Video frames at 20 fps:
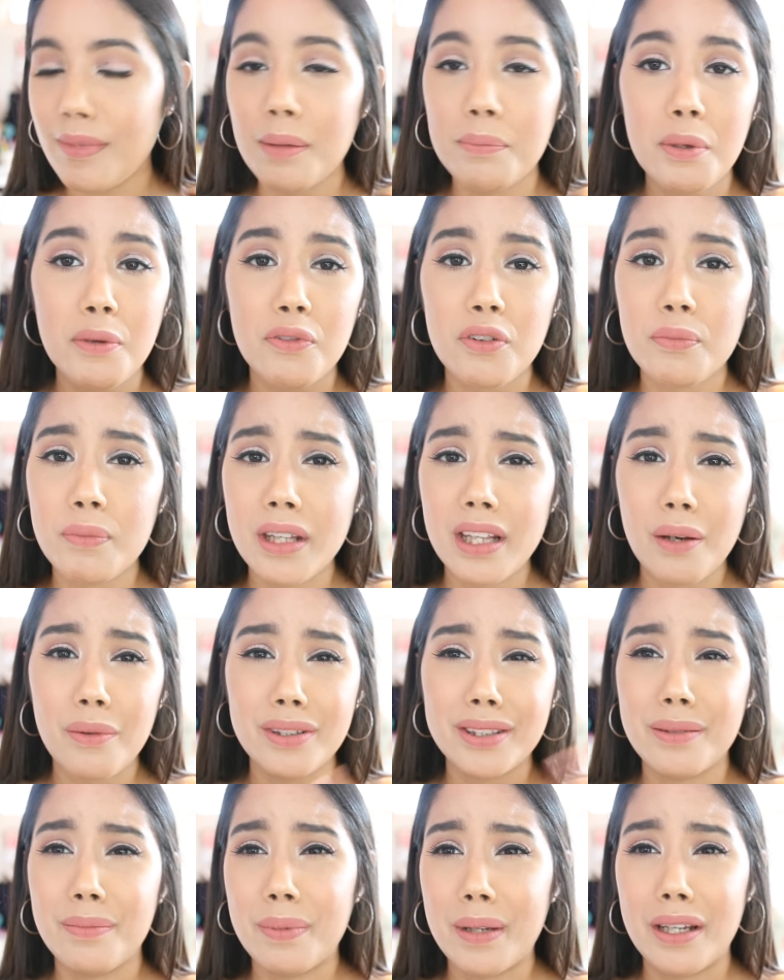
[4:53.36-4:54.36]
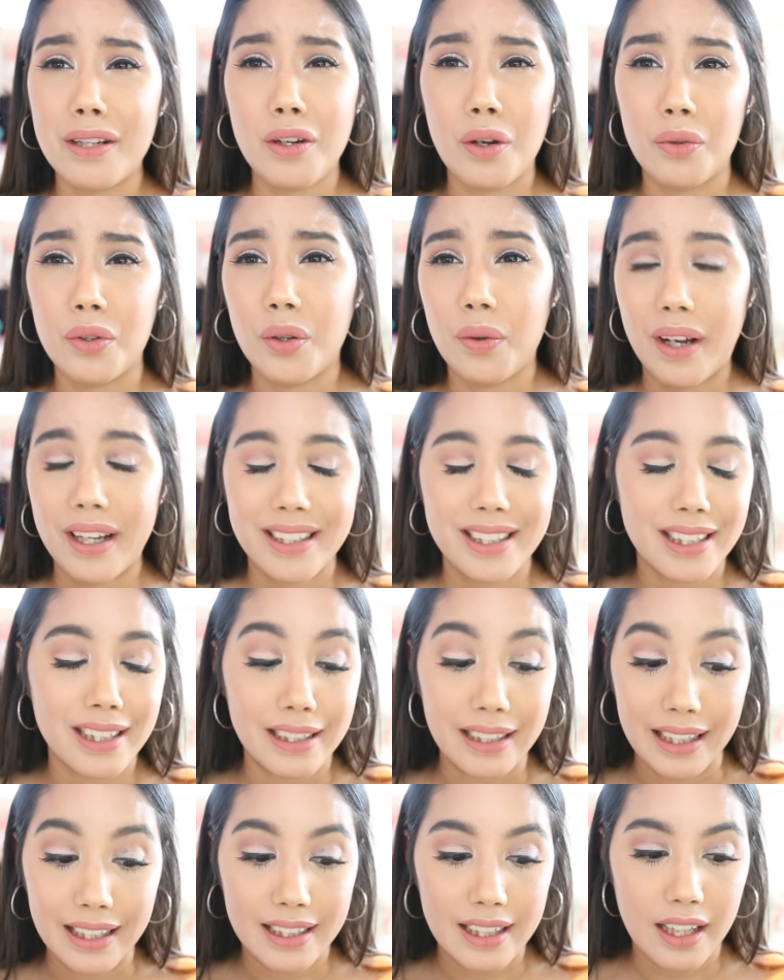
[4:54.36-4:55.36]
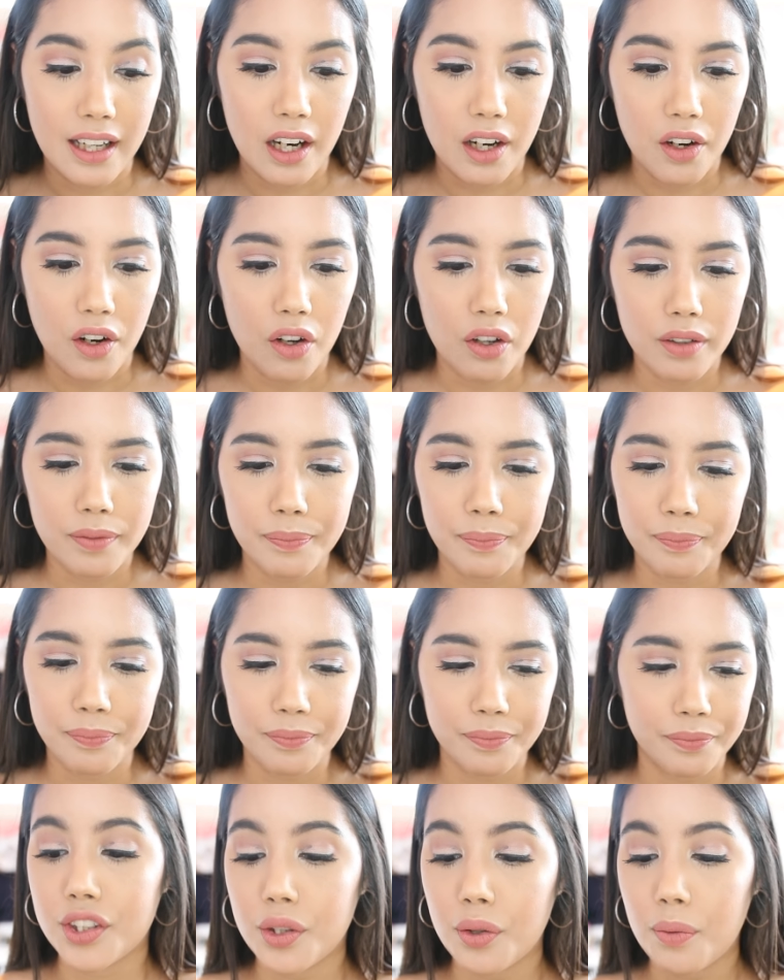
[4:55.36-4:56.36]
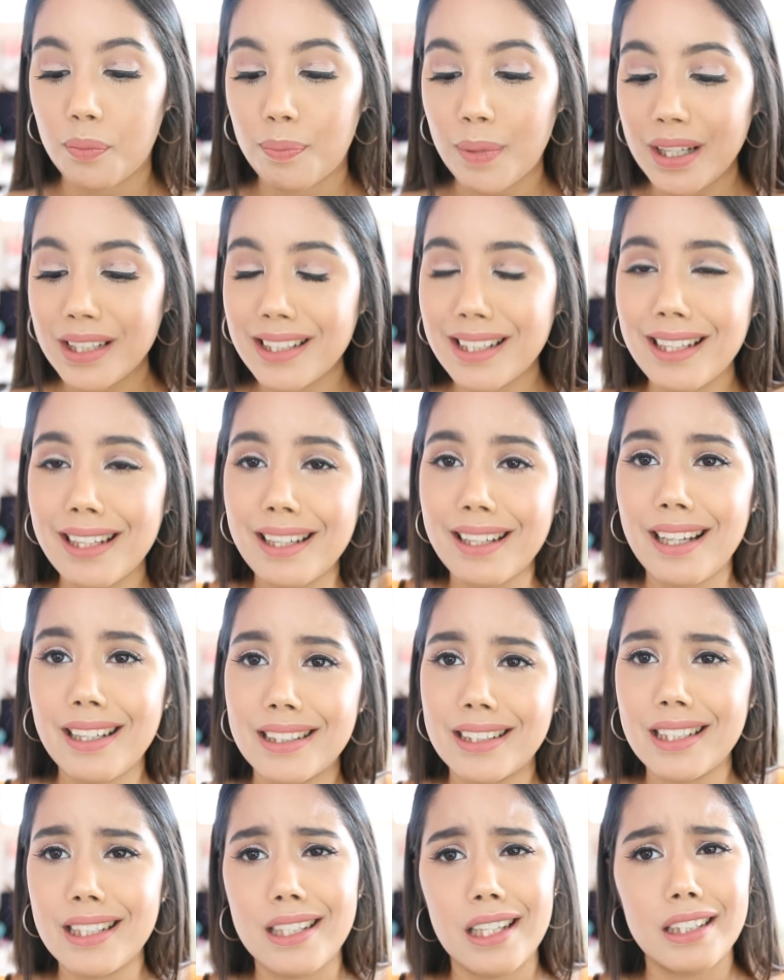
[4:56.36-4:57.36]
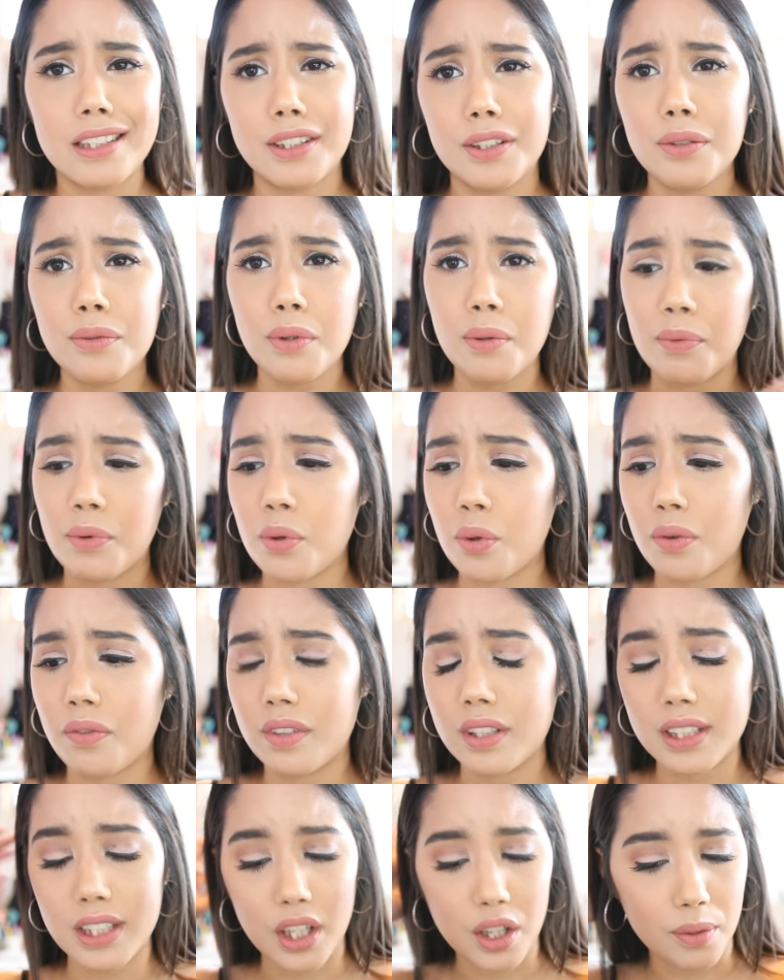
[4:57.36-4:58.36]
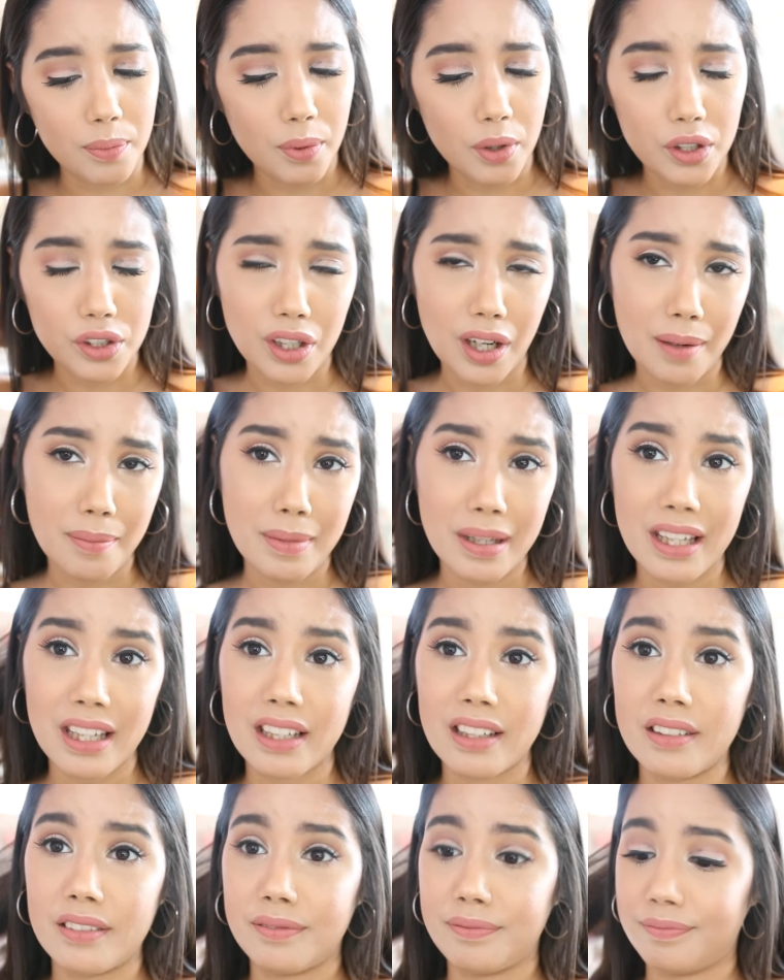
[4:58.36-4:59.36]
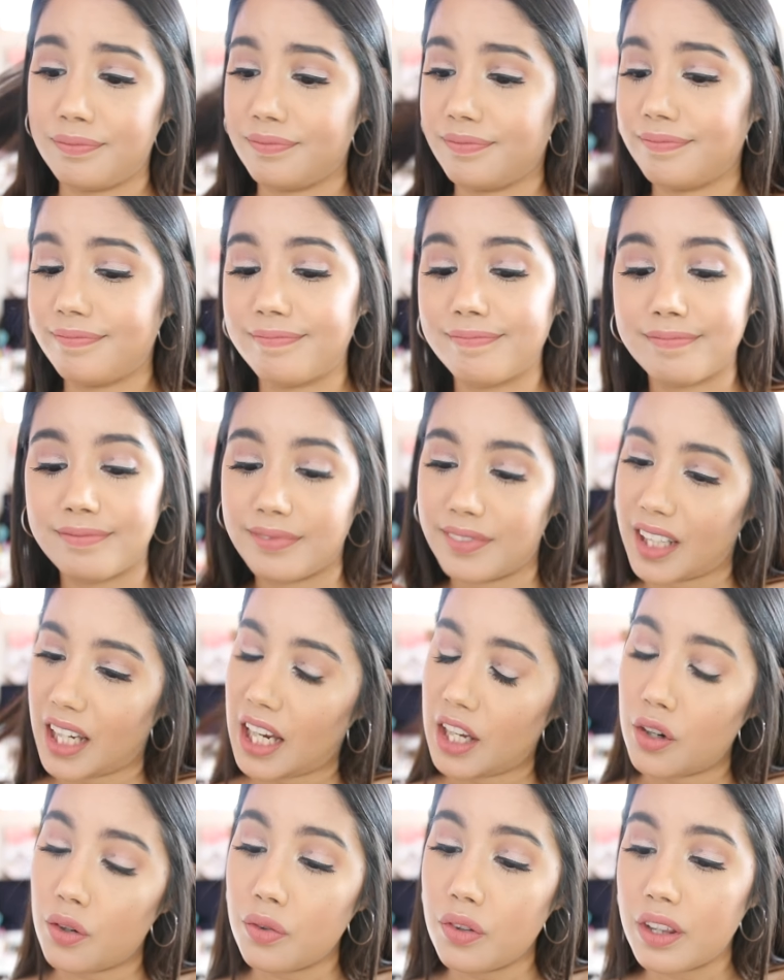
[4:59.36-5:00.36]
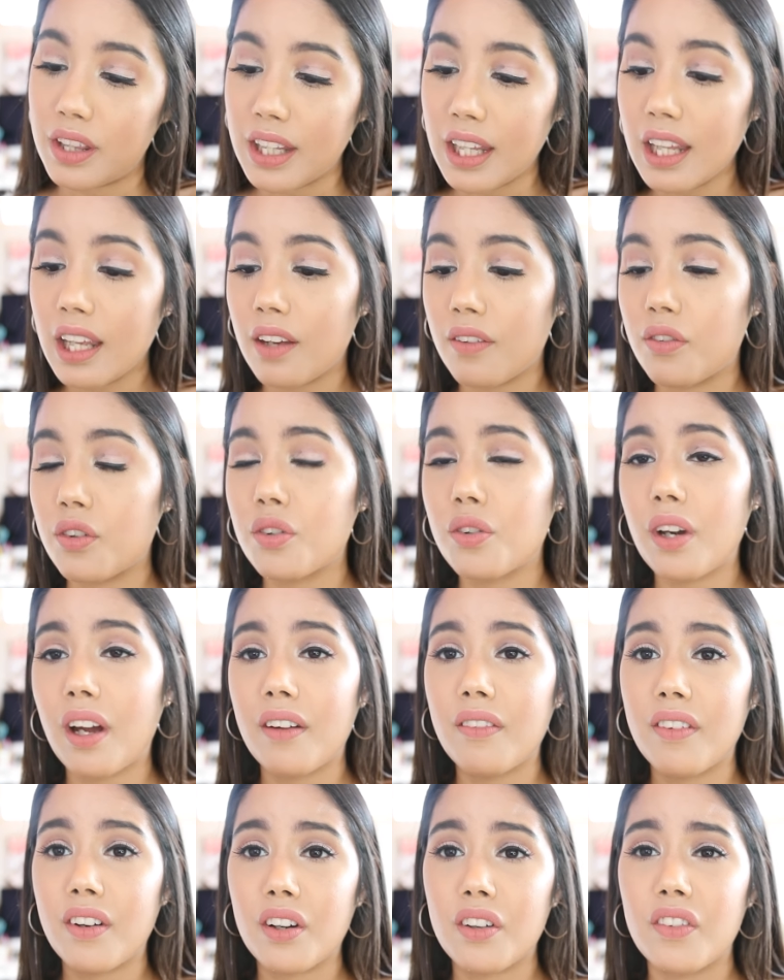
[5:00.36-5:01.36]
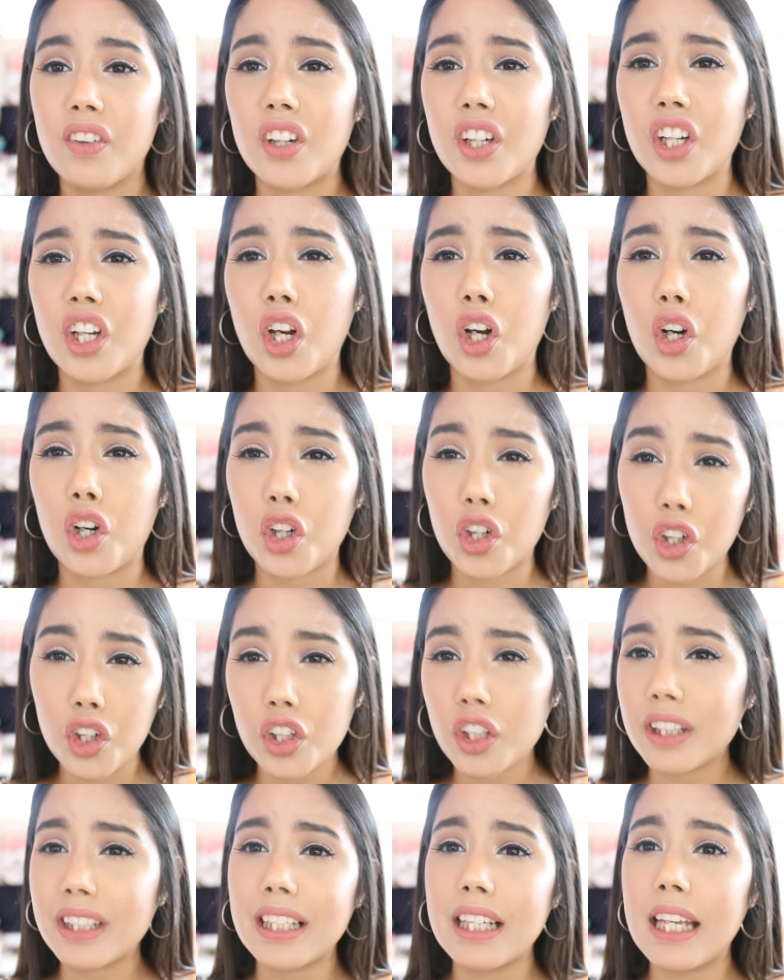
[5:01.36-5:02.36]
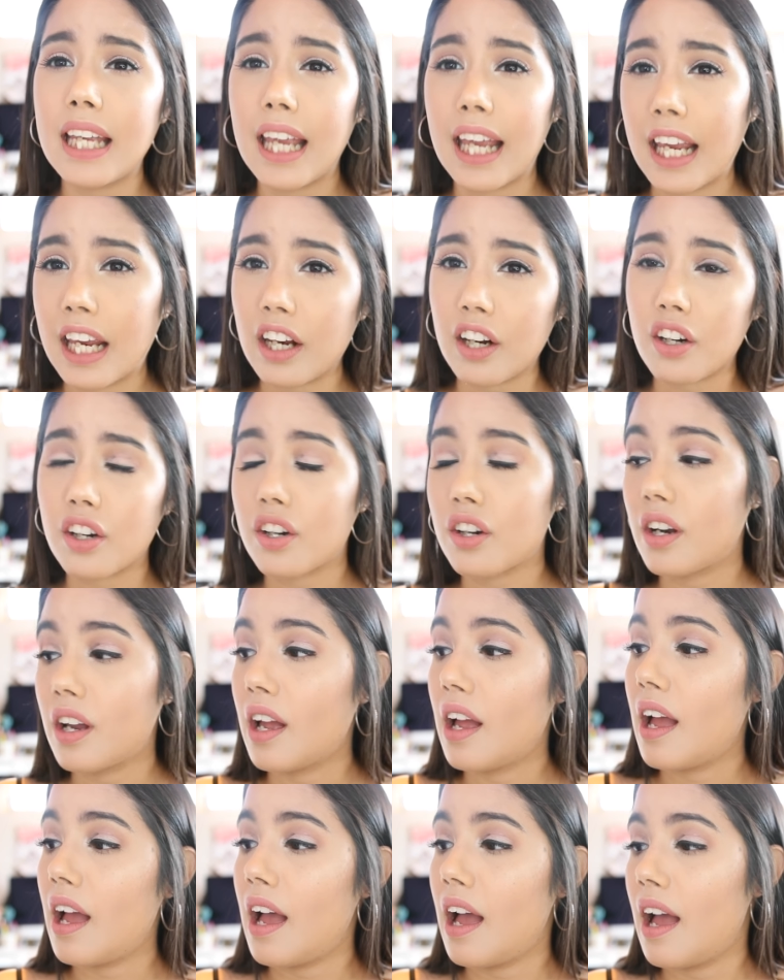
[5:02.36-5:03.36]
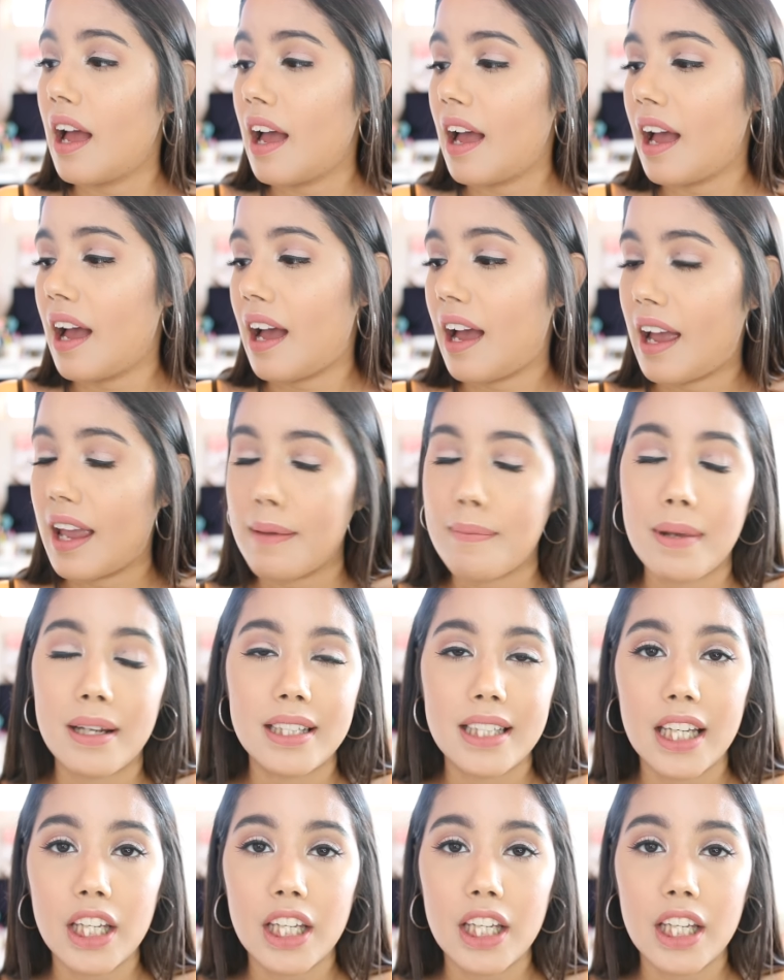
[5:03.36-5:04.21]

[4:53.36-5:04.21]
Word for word: but for me, that was a big no-no. I didn't like that at all. So basically that's it. That's the review of this hairbrush. I mean, I don't think if you have very, very curly hair, it might